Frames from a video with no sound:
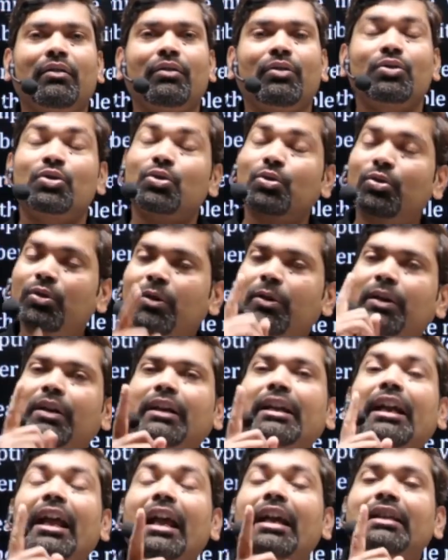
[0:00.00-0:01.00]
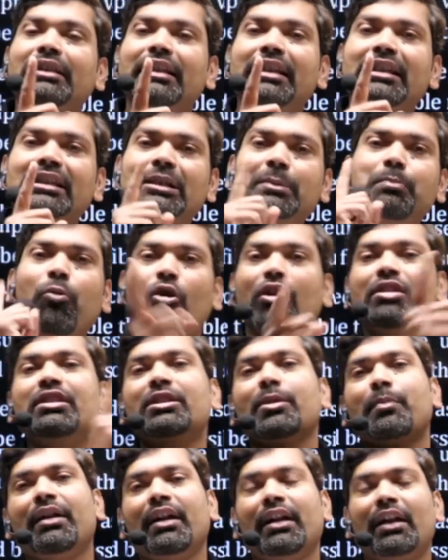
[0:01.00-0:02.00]
should take the
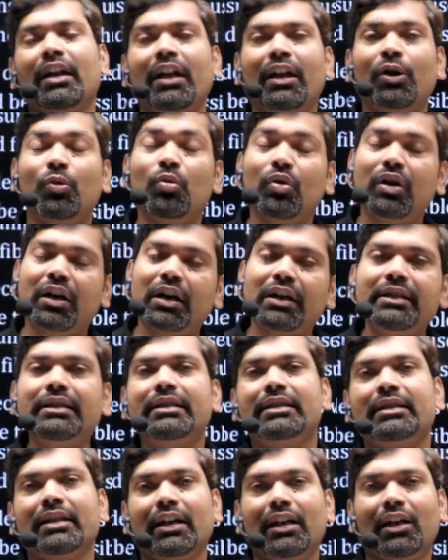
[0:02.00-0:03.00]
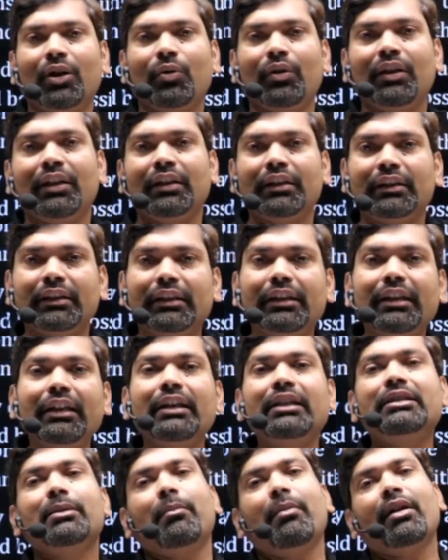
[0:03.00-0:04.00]
responsibility to conserve
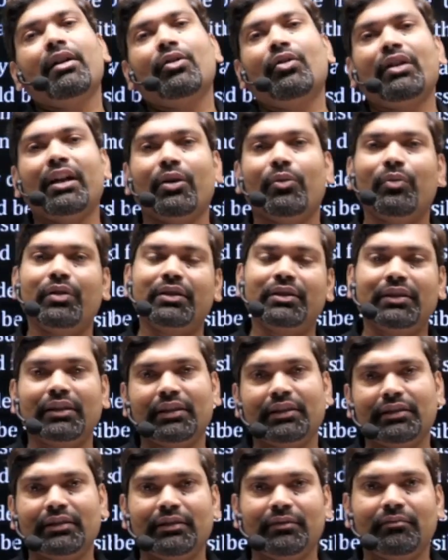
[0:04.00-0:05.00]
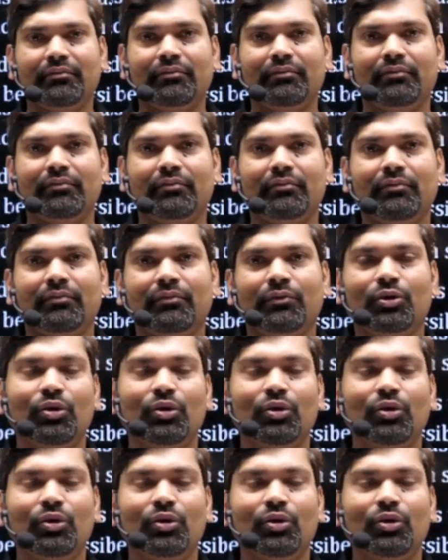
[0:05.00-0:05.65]
these biodiversities. So